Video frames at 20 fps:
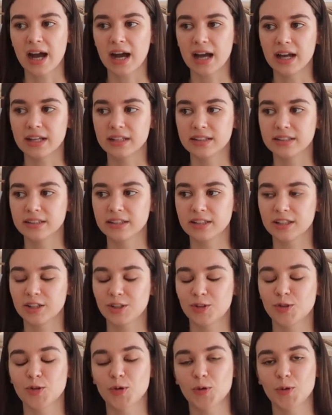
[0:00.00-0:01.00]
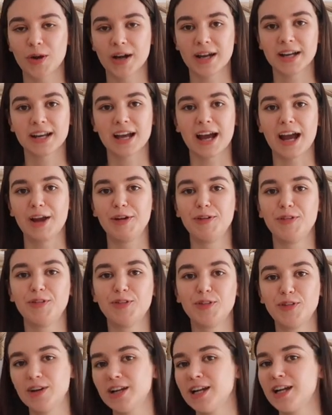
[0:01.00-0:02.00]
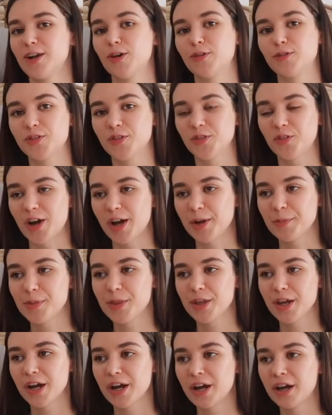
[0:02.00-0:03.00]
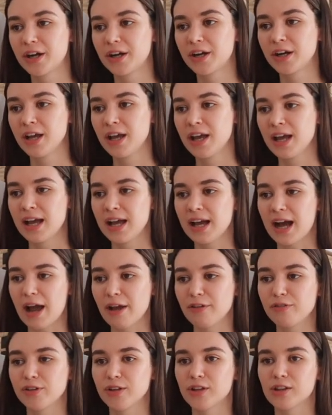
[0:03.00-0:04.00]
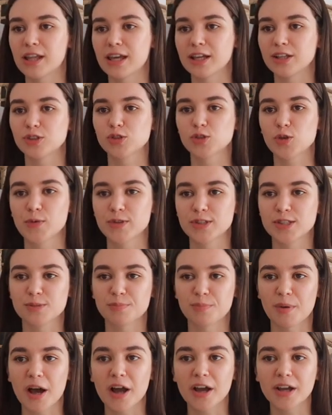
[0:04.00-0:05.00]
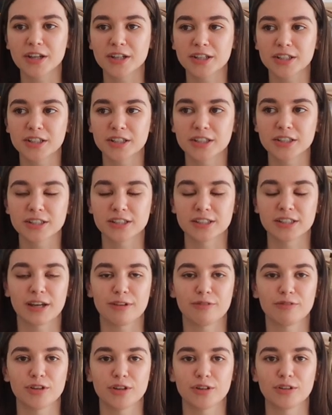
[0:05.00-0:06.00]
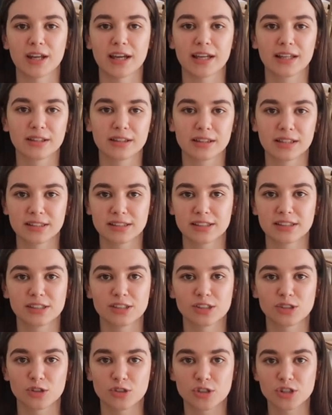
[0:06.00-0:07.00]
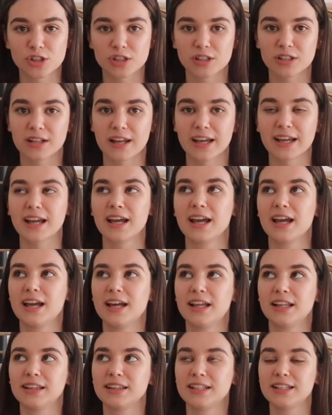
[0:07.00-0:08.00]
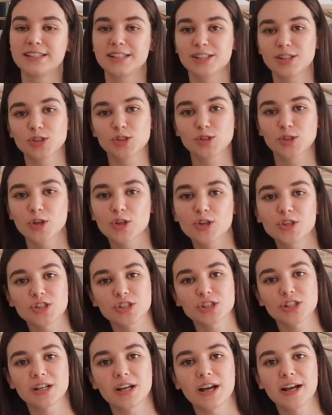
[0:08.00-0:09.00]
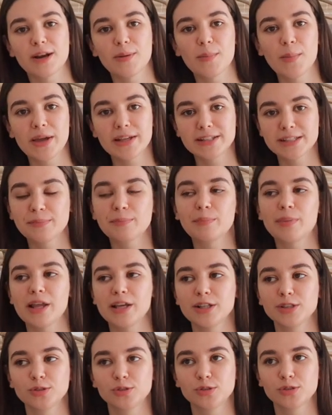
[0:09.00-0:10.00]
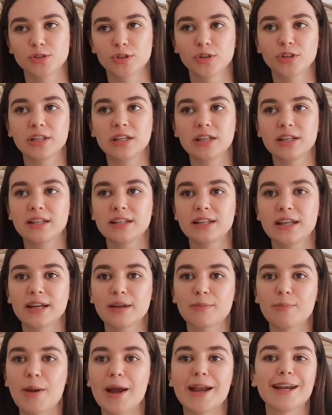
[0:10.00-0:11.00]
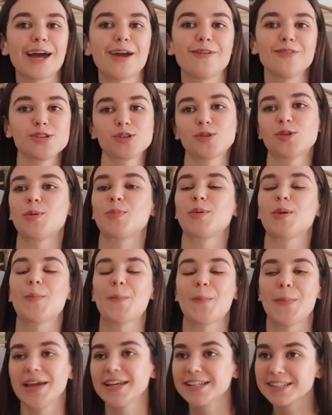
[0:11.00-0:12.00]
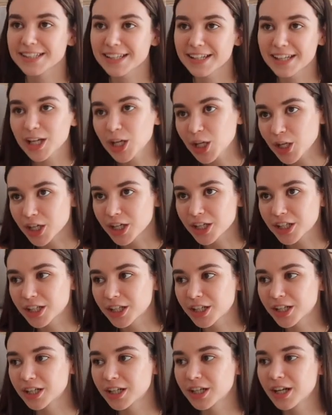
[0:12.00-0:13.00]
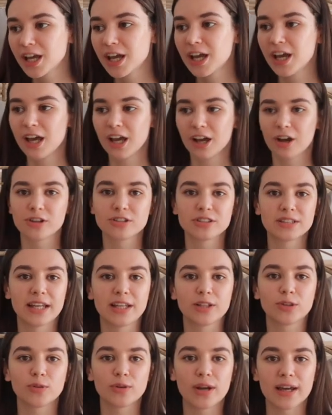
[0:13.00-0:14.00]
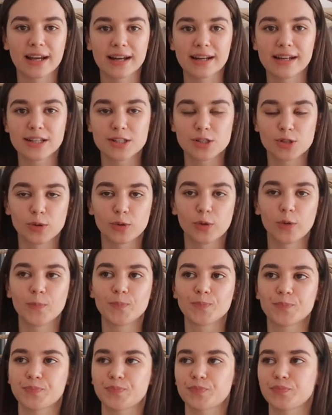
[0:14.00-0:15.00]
And you know what, I really love the vibe there. I feel like so inspired, and I feel like this is such an amazing place to study. Like, my life is gonna be amazing here, because they do like a little